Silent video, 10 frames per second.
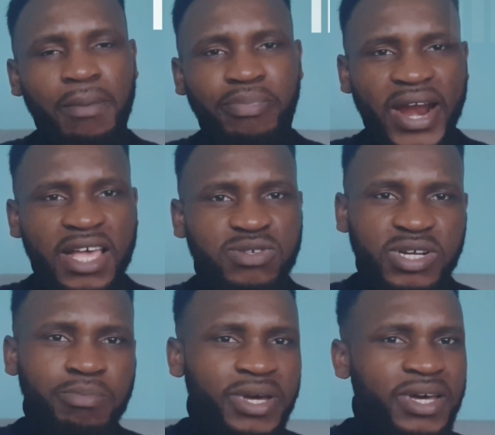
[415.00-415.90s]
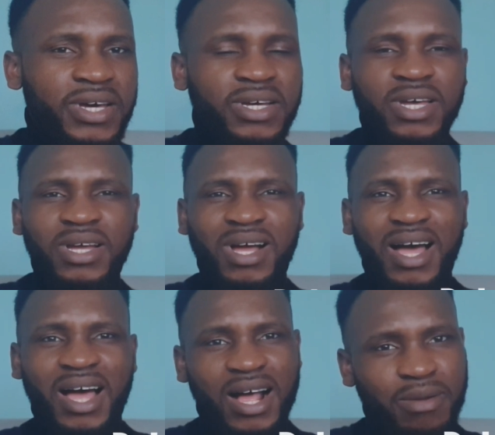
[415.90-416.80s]
Price Rebel,
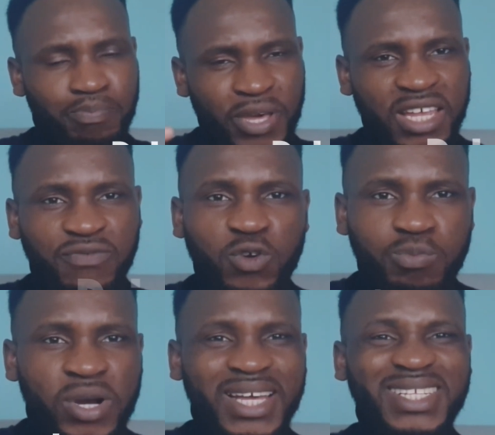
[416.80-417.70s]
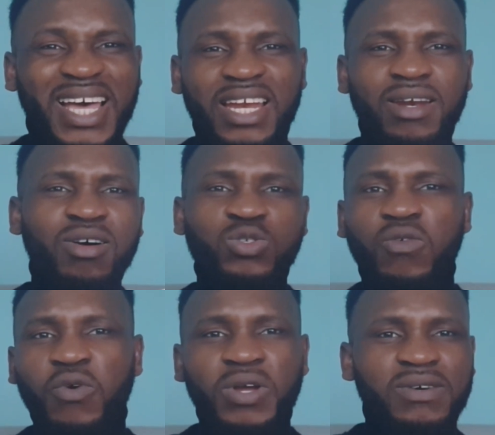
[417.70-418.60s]
Paid Viewpoint, and a lot
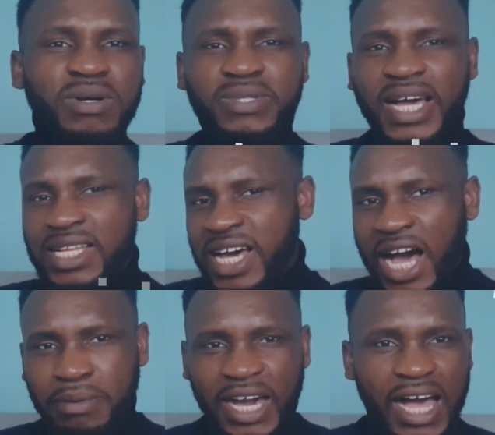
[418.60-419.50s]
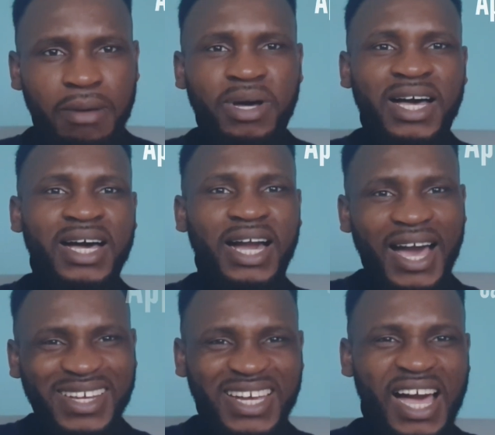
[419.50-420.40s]
of other websites, App Karma,
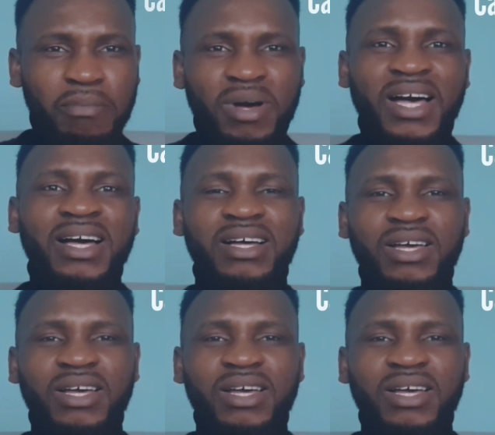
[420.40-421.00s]
Cash Karma,